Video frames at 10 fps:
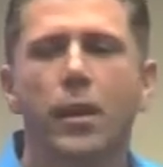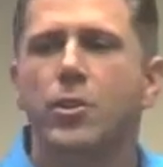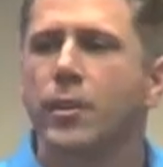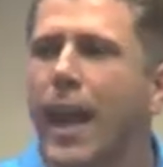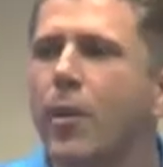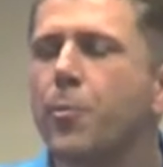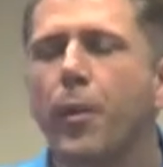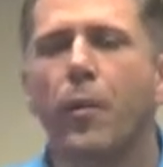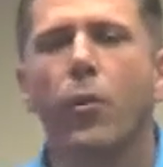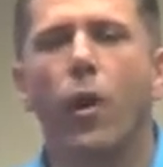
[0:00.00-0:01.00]
So now you're
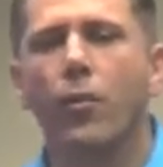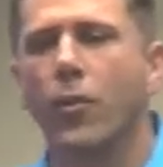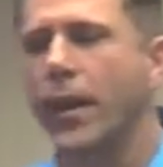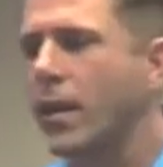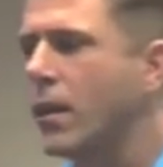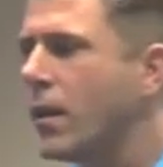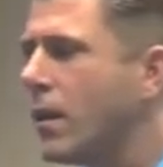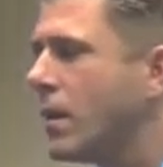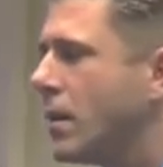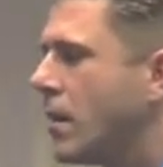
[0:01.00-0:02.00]
probably wondering
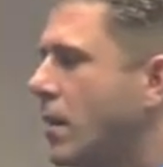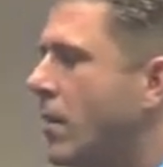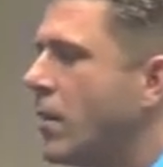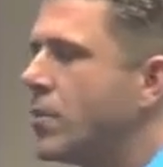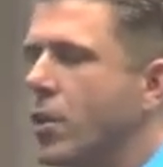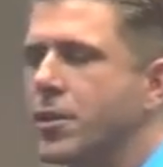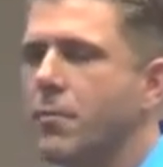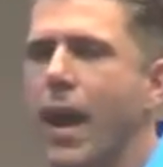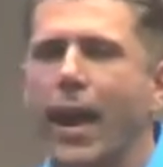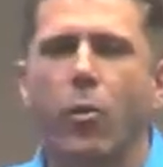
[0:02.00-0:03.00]
Dr.
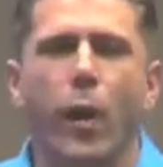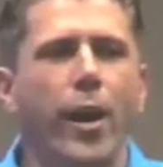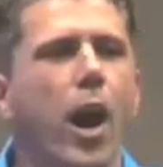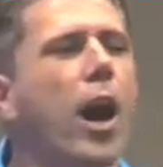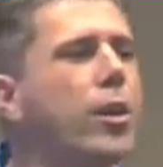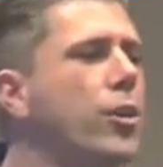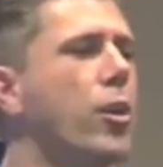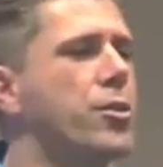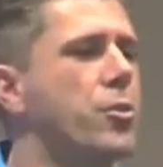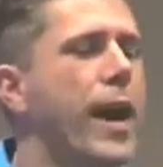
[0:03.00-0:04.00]
Mike, what are
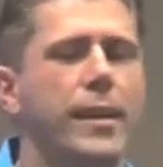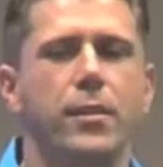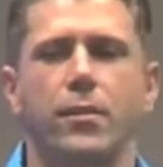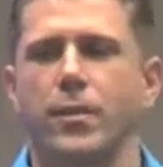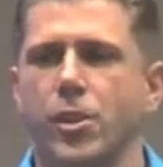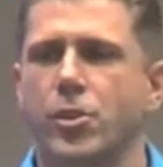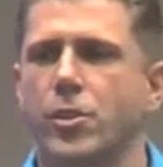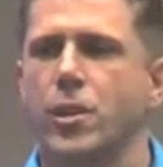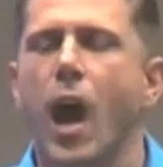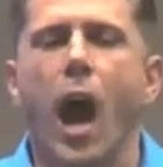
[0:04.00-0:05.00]
those right
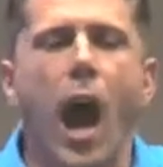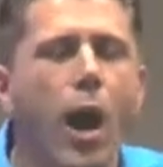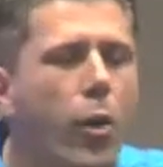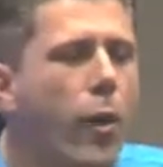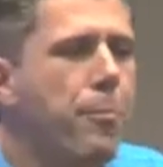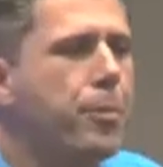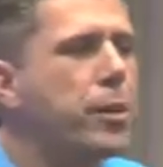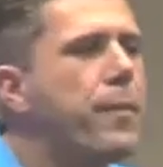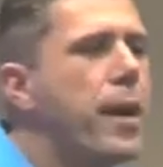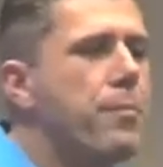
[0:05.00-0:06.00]
conditions? How do I
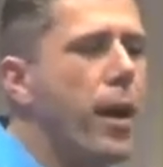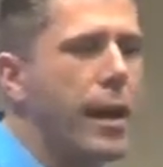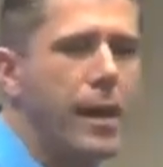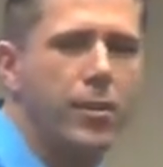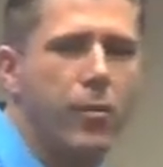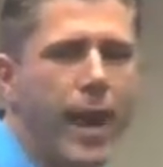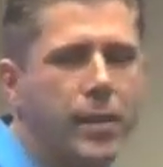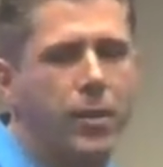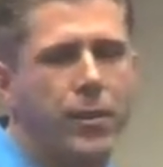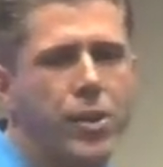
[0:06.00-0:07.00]
put my body in the right
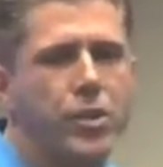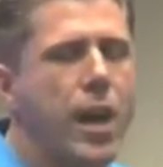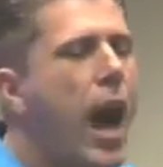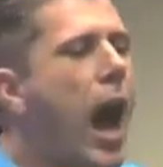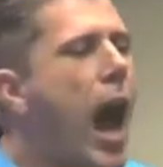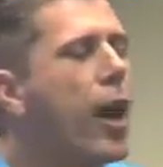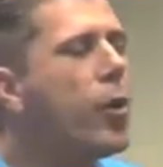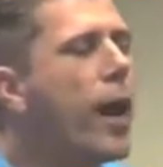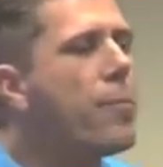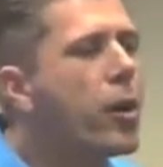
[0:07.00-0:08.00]
conditions? How
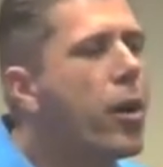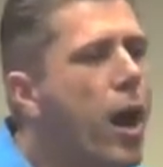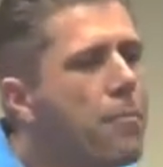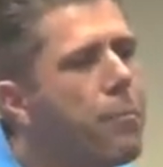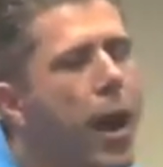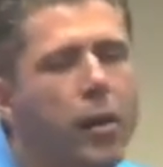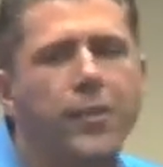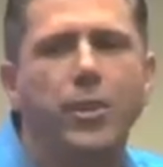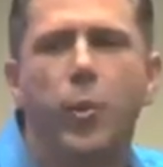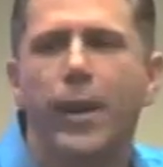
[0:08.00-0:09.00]
do I become part of
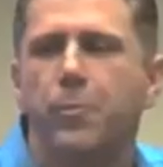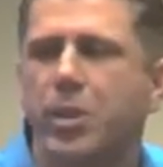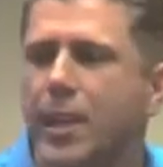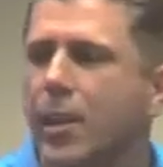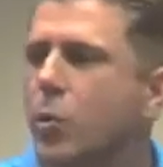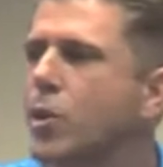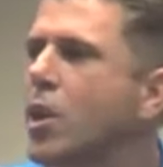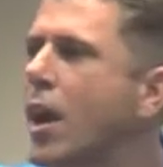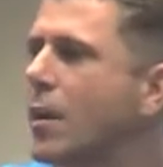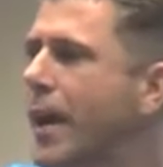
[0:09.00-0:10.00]
the 20% you were
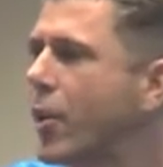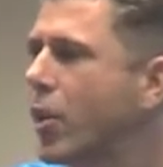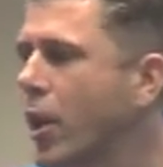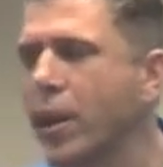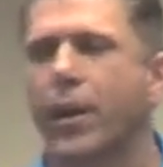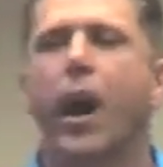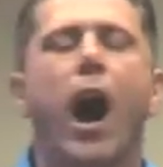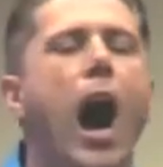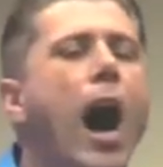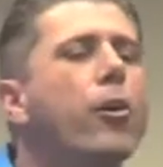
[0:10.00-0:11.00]
talking about earlier?
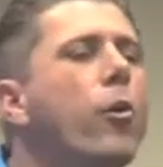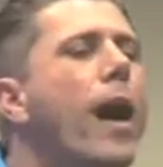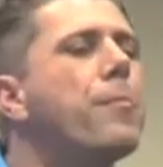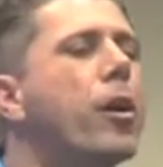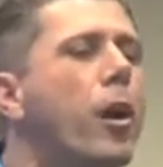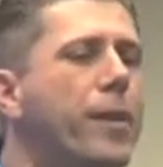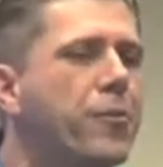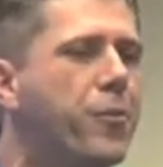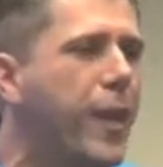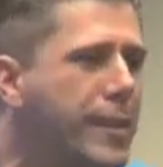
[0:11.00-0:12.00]
How do I become
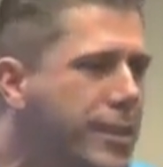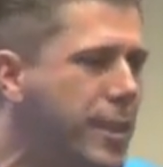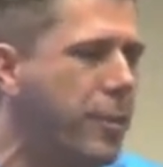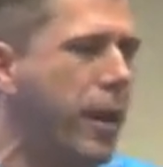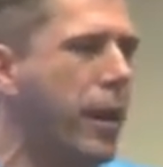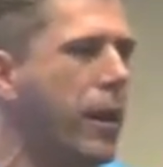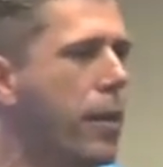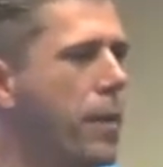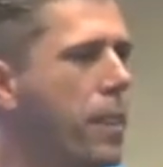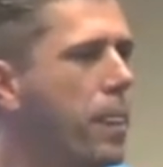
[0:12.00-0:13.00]

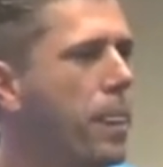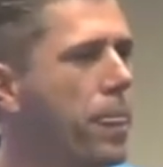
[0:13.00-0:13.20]
invincible?